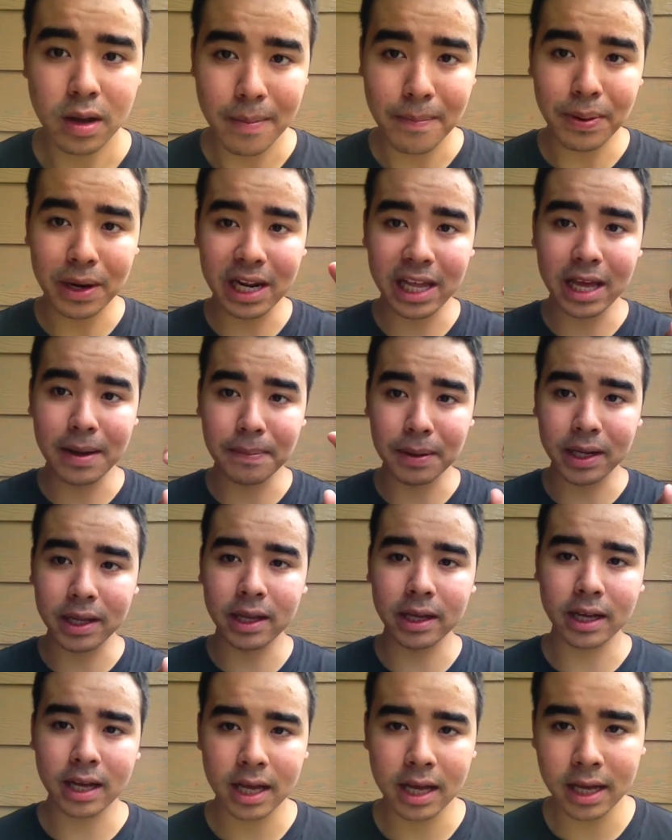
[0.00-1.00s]
play a
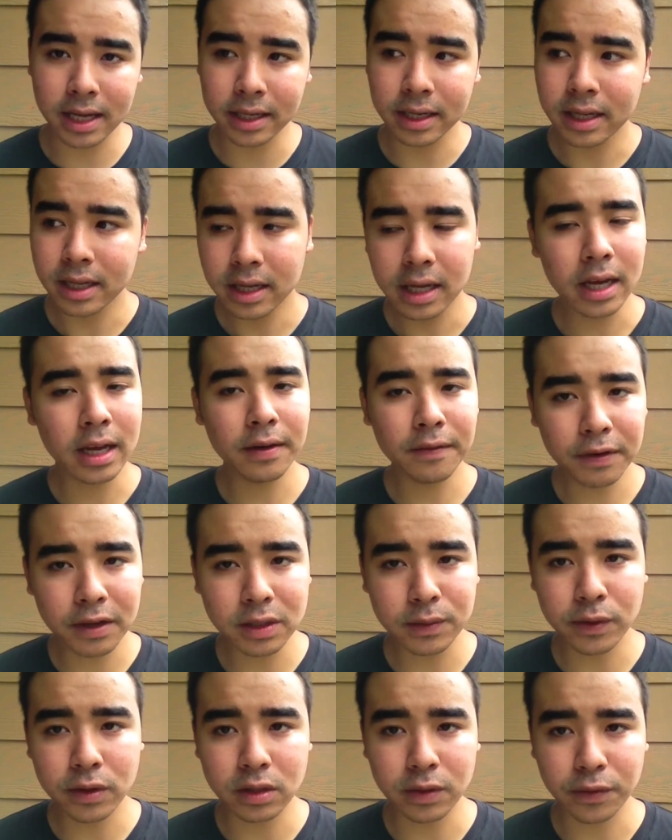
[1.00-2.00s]
kind, and vice
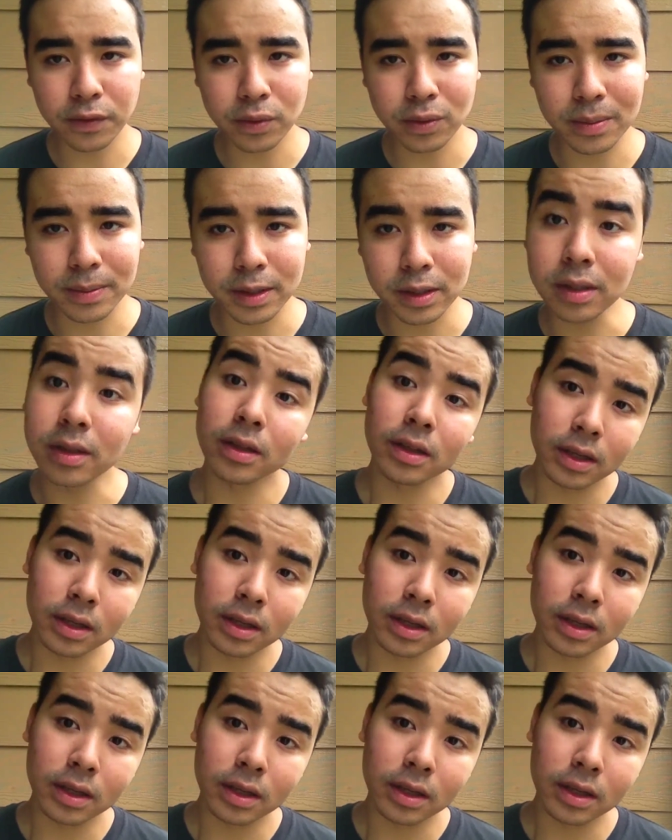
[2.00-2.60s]
versa for women.